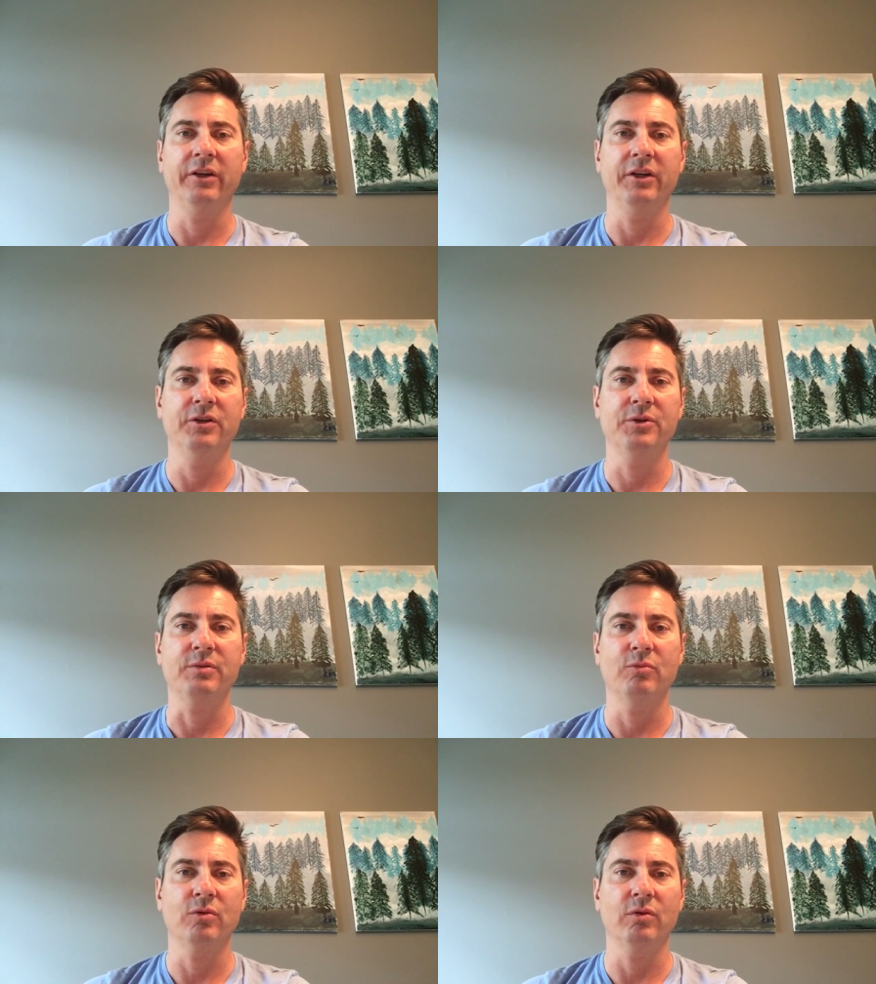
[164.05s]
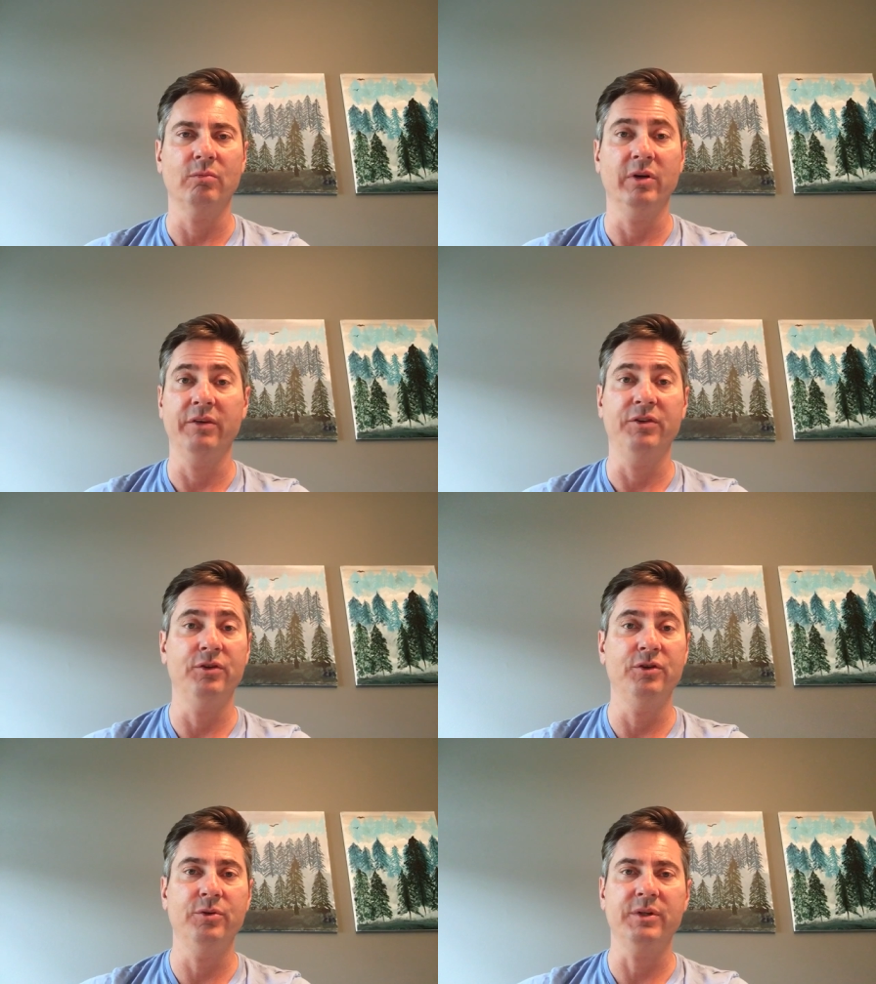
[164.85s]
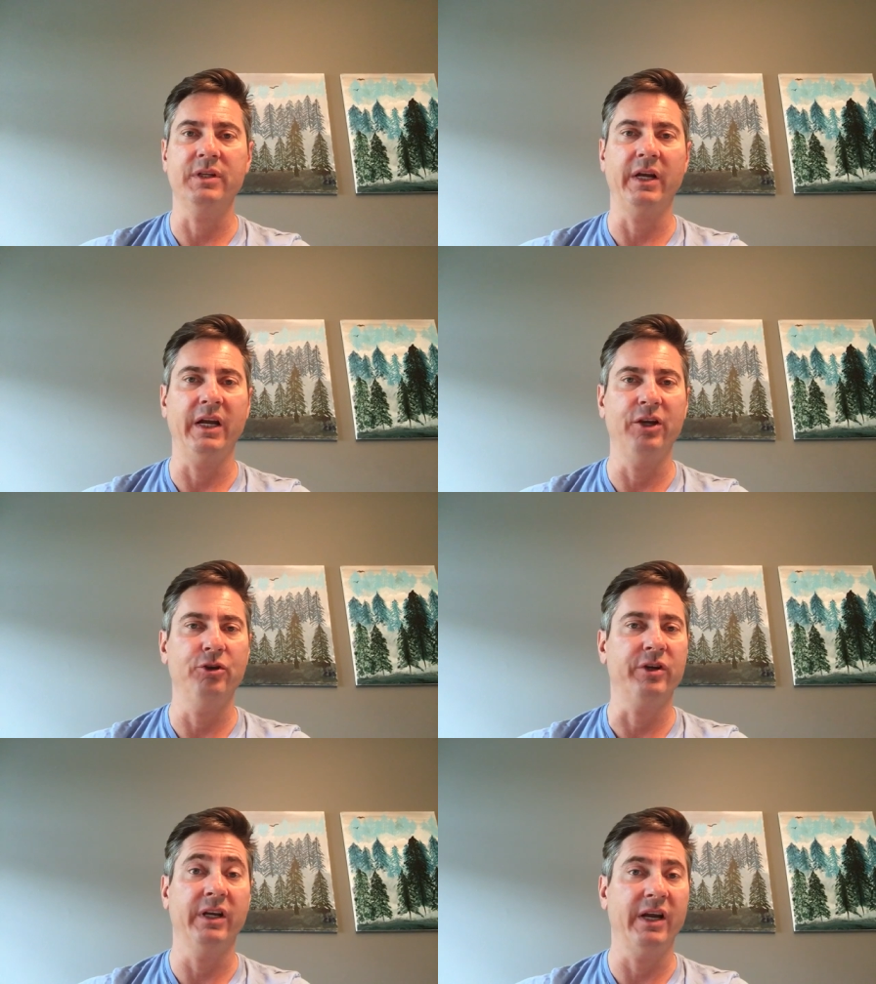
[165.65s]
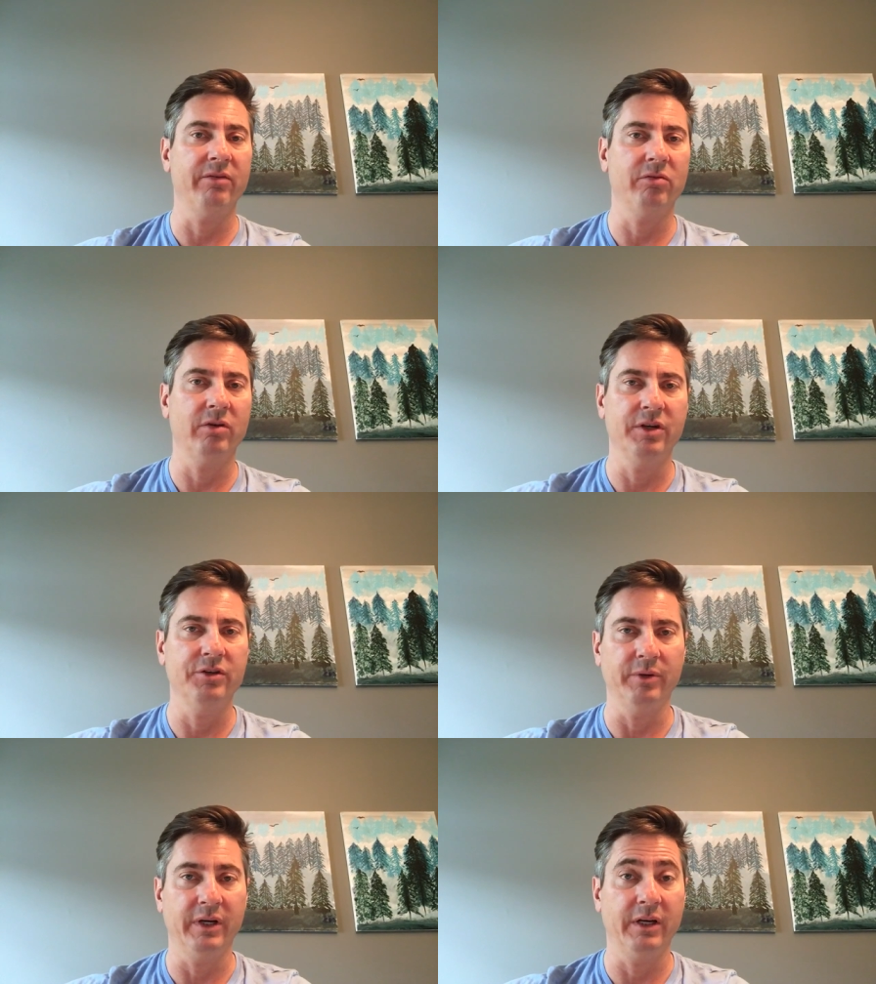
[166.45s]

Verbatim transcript: You can do it tomorrow. But if you do it today, you can never undo it.